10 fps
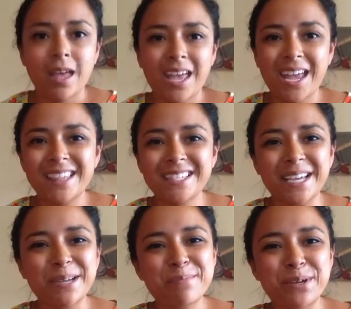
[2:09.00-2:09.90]
And the
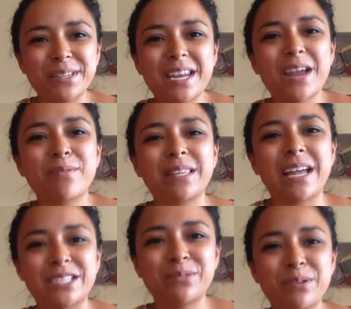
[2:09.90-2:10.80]
second book that I would
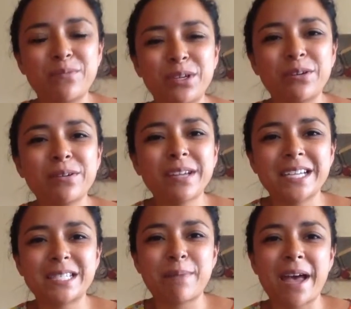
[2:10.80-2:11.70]
like to review
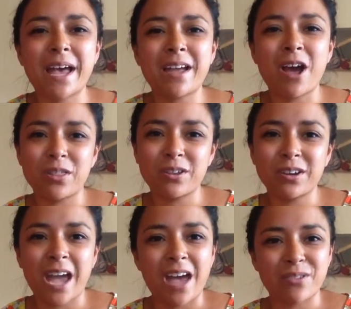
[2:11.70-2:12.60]
is by author
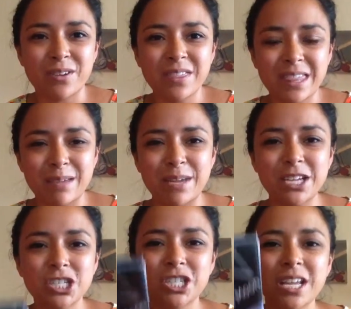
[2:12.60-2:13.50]

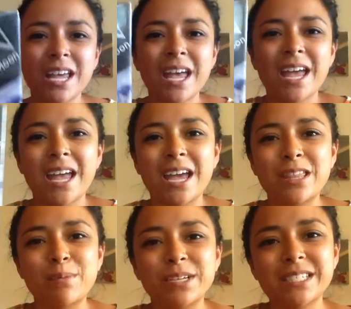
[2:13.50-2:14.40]
Thimmesh,
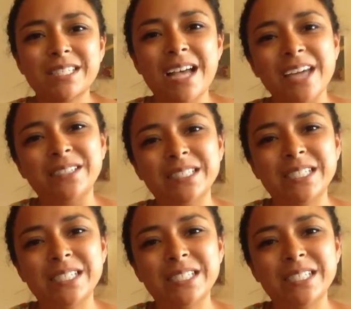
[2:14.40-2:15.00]
and the book is titled